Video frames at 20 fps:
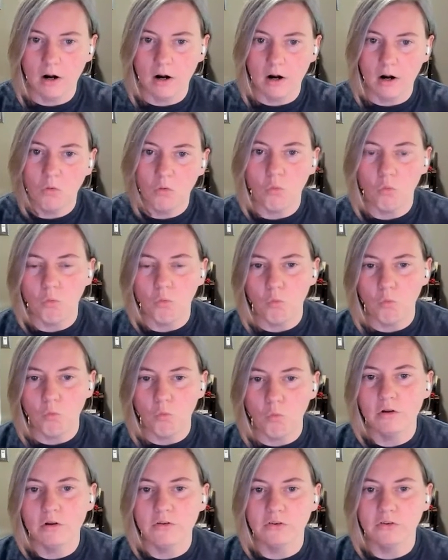What
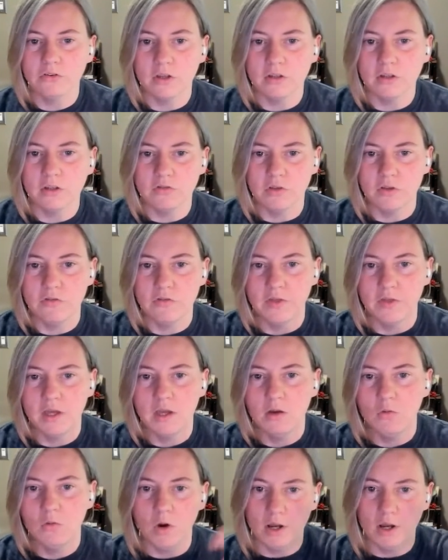are the sites that they
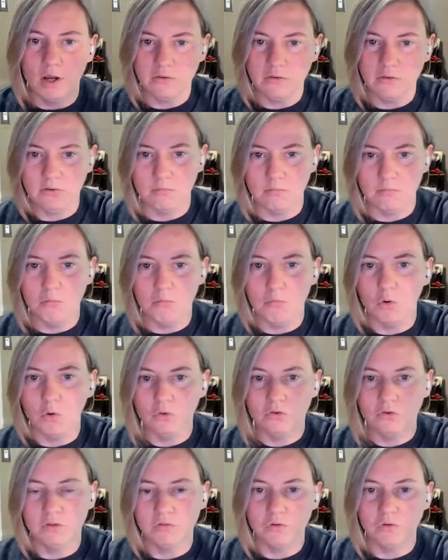ranked
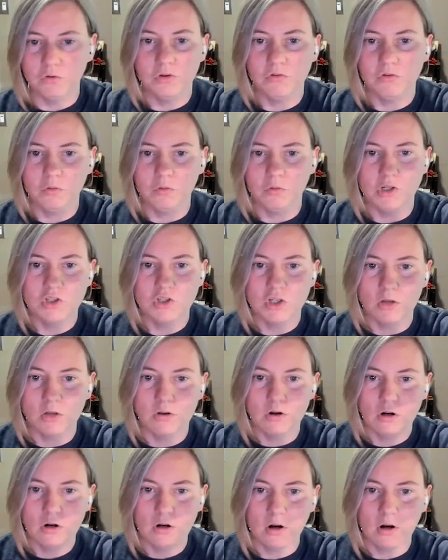most differently from each
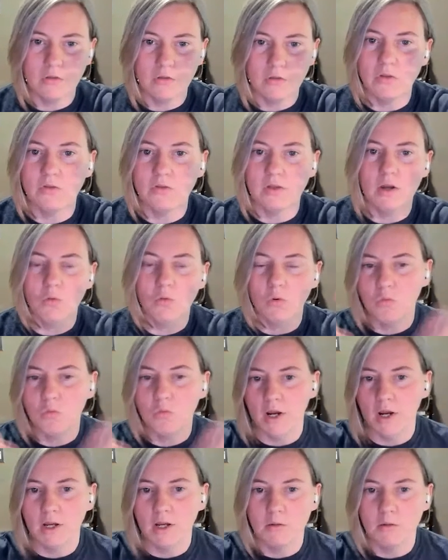other and that they would
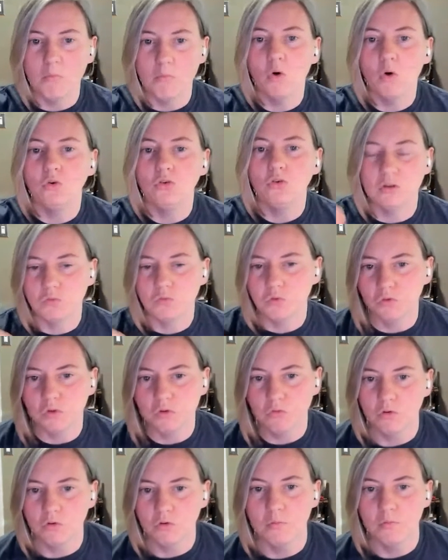rank most differently
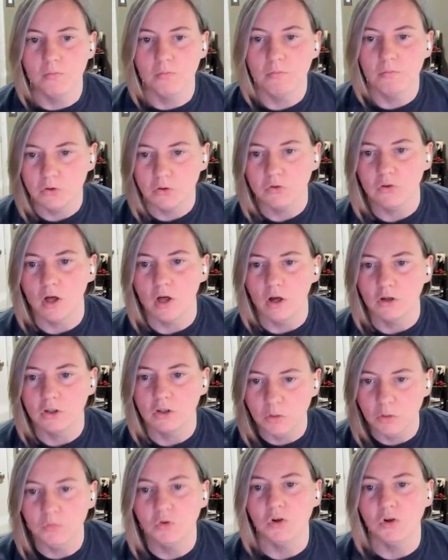from
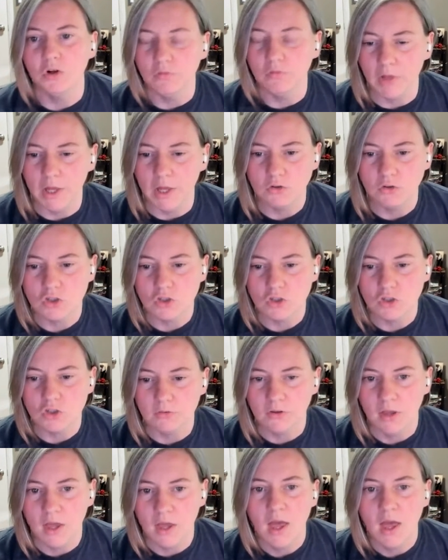Cumulative Layout Shift?